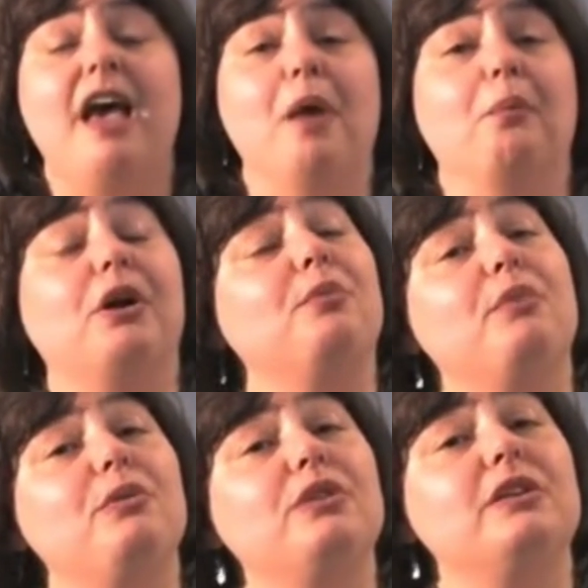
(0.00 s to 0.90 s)
And what
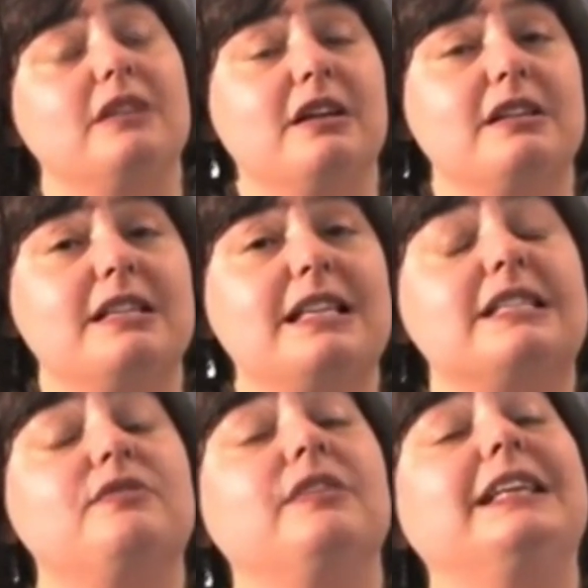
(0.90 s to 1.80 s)
ammonia does
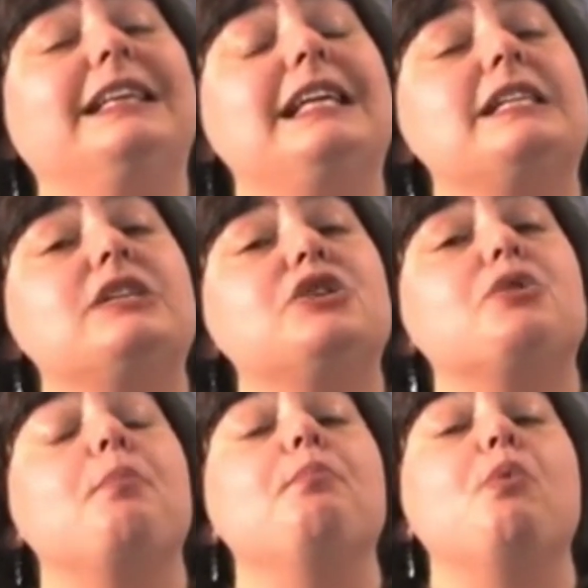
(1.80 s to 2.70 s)
is it
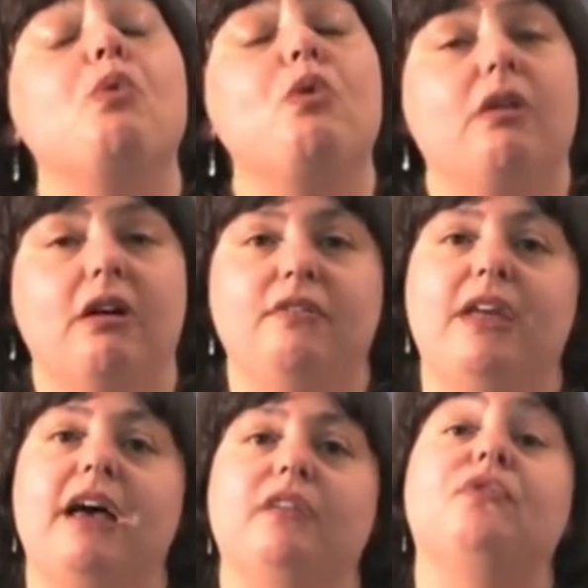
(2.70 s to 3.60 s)
releases more of
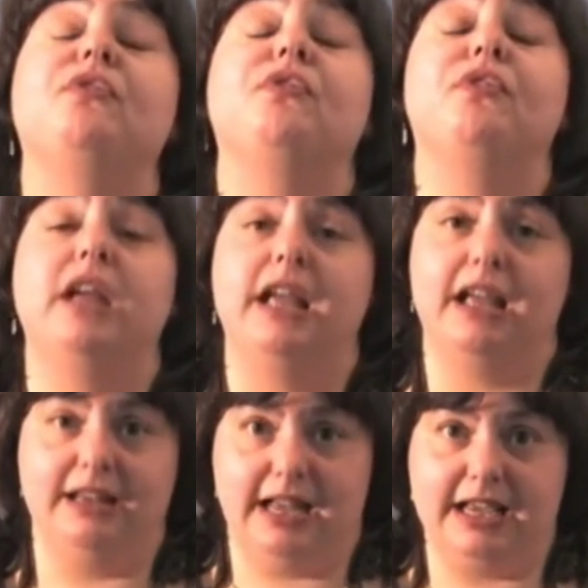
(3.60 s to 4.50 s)
that free
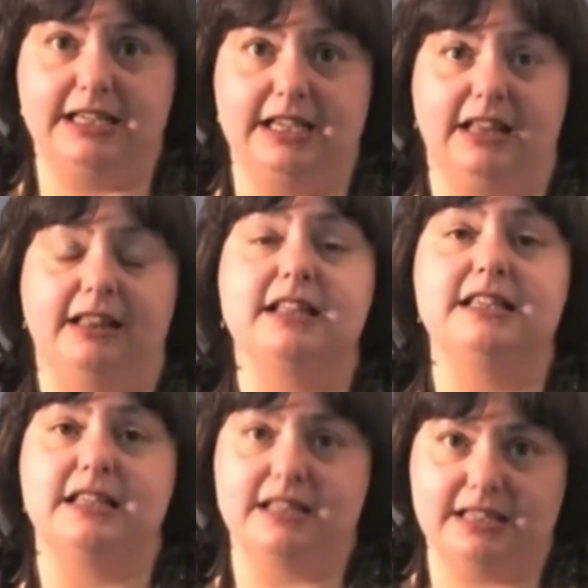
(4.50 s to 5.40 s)
nicotine
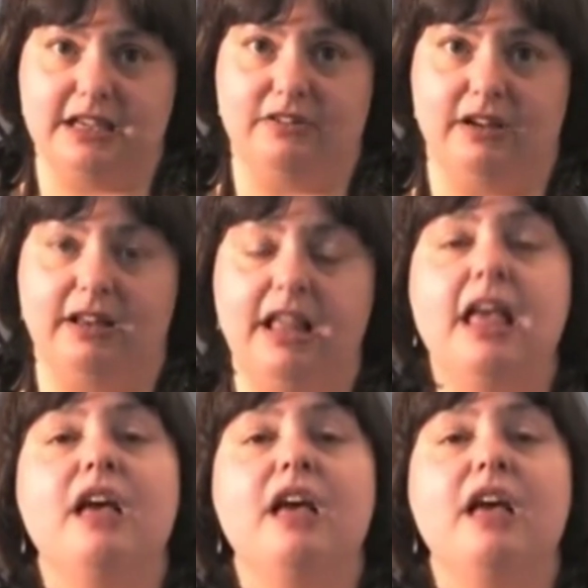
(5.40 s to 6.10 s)
that's in the cigarette.